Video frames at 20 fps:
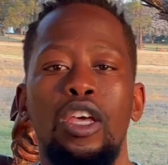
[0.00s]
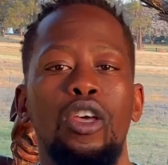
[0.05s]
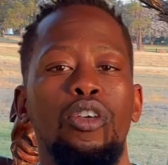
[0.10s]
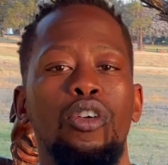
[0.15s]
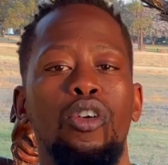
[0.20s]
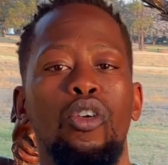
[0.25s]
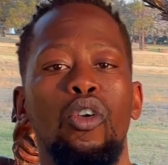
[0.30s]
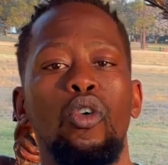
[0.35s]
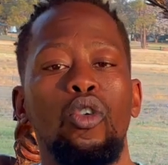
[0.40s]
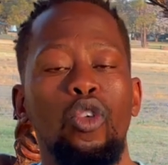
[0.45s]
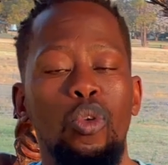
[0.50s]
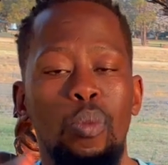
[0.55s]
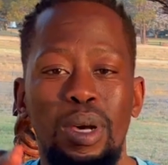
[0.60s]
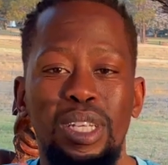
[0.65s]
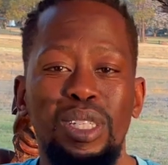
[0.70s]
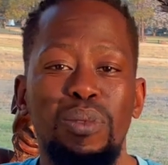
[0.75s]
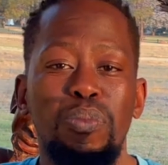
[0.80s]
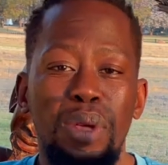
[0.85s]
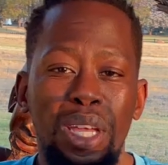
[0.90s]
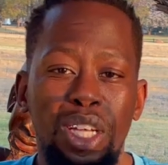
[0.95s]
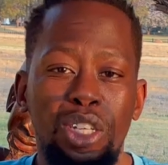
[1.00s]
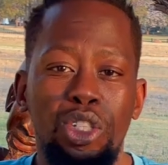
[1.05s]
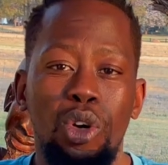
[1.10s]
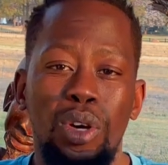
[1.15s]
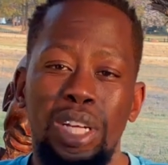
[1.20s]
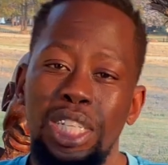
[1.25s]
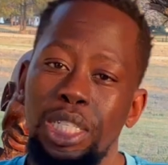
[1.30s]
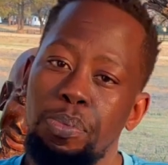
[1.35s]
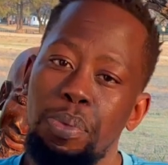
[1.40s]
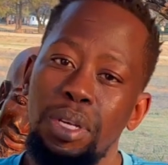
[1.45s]
You must make sure,
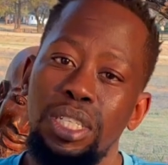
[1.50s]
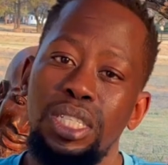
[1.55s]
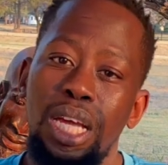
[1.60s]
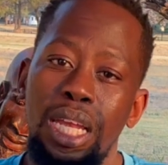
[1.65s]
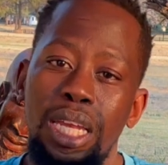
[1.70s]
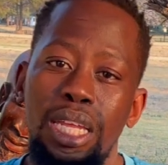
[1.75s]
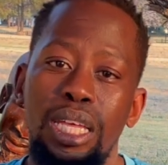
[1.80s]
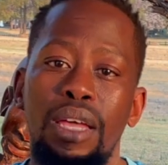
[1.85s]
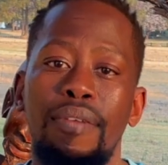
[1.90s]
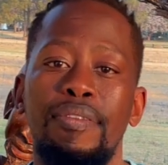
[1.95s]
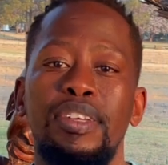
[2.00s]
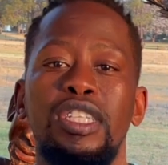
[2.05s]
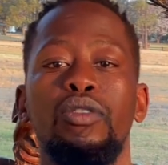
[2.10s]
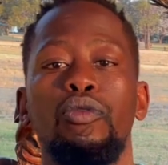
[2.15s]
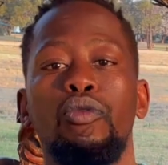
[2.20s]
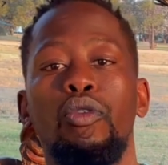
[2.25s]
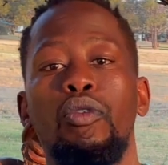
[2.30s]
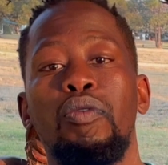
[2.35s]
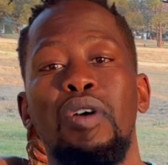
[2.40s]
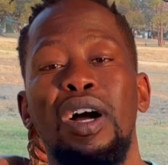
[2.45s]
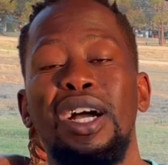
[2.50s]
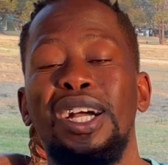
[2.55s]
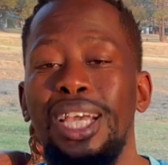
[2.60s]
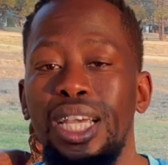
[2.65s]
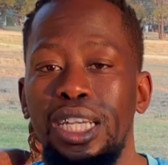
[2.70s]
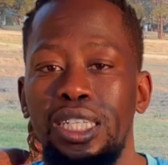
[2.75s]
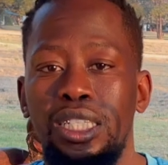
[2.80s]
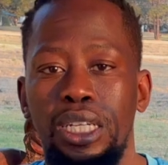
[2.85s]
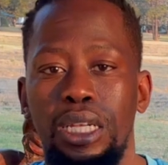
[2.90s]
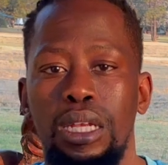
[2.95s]
especially if it's for
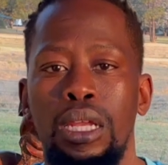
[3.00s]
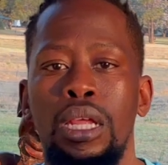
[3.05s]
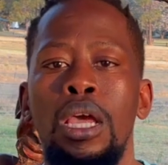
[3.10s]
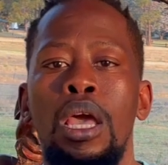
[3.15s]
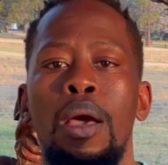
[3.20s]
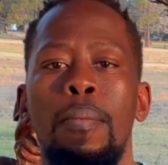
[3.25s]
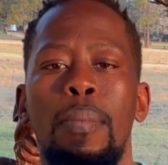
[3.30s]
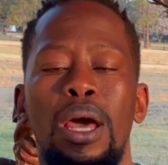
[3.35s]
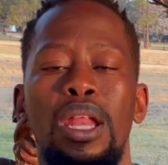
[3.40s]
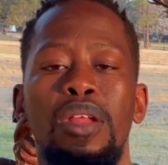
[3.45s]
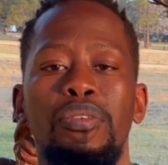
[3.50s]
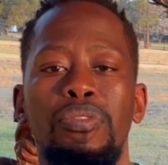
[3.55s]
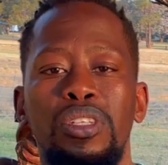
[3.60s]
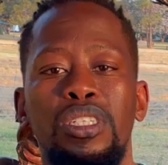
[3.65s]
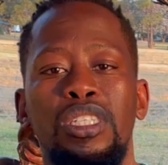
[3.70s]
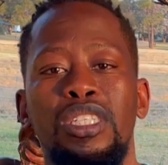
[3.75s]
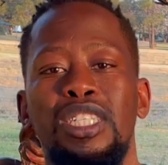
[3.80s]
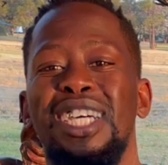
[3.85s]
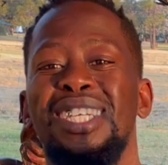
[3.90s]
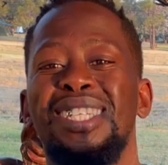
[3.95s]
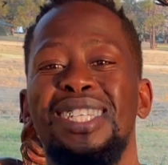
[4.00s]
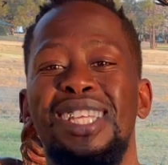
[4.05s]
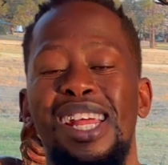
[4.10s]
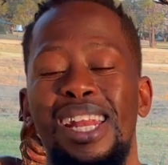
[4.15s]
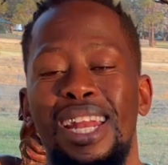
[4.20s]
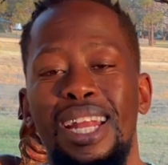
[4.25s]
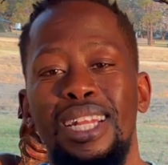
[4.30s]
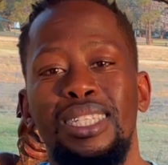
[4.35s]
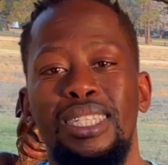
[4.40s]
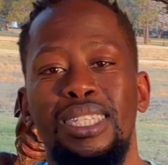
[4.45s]
vacation. But if it's just a
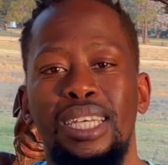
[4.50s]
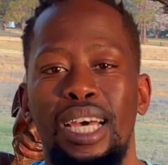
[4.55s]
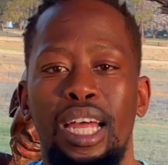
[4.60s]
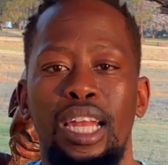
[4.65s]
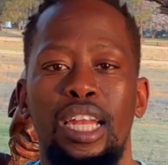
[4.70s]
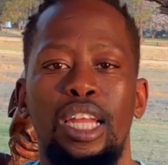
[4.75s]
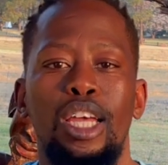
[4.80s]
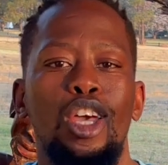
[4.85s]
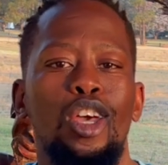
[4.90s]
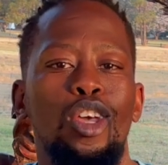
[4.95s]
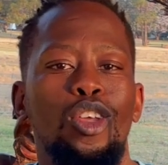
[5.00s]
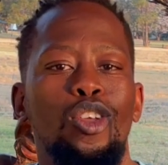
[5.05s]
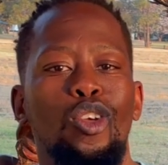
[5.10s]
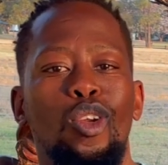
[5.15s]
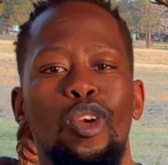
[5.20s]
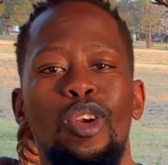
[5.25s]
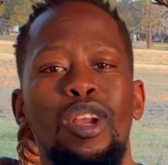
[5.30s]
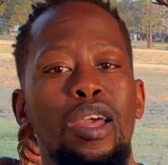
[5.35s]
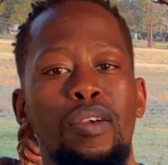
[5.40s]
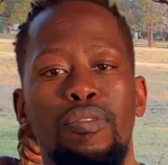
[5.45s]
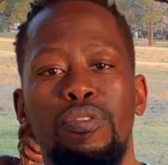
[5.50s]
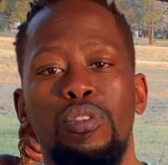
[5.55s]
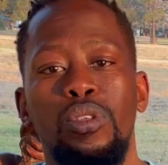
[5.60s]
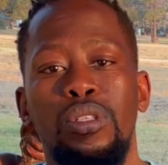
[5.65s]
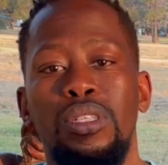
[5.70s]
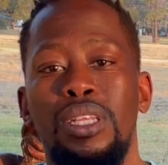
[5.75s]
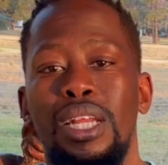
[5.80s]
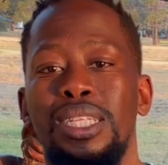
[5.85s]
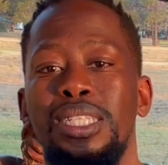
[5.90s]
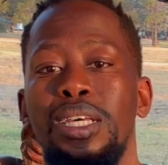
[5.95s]
rental, you don't have to
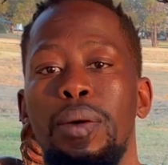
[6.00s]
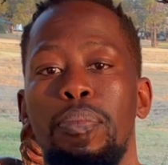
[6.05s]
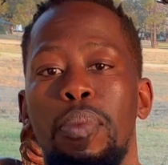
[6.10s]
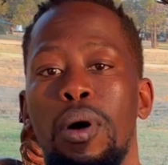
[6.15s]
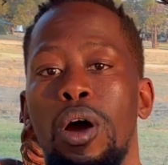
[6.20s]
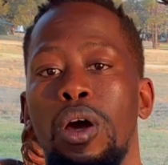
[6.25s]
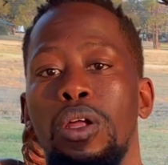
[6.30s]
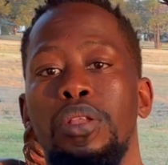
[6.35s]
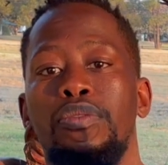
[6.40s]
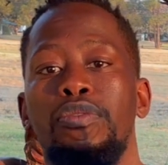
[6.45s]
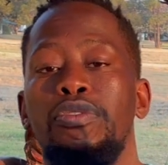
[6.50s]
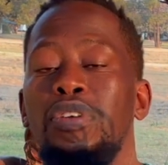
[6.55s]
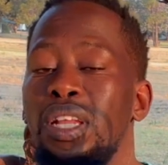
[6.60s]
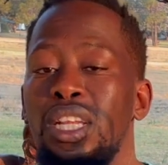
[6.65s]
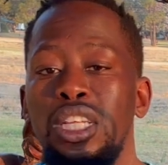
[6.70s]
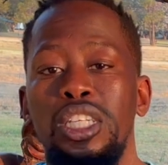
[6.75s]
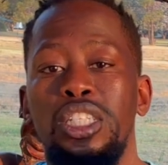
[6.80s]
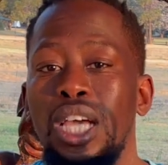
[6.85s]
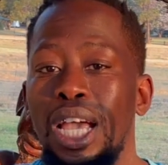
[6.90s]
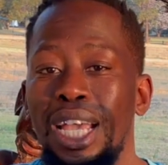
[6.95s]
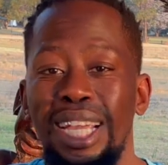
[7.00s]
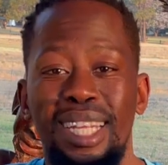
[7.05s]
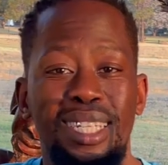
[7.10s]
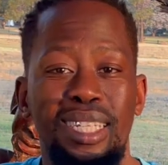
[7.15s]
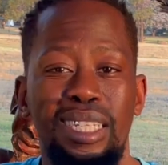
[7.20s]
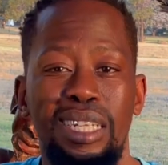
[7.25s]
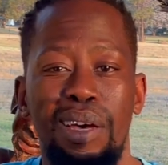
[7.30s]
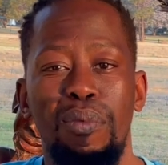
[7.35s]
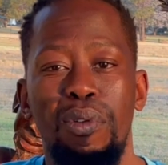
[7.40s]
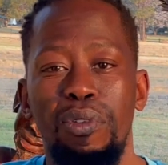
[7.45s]
stress about furniture. In
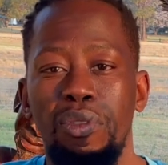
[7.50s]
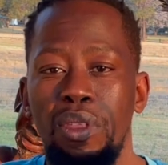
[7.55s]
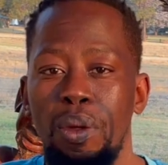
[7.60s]
some of the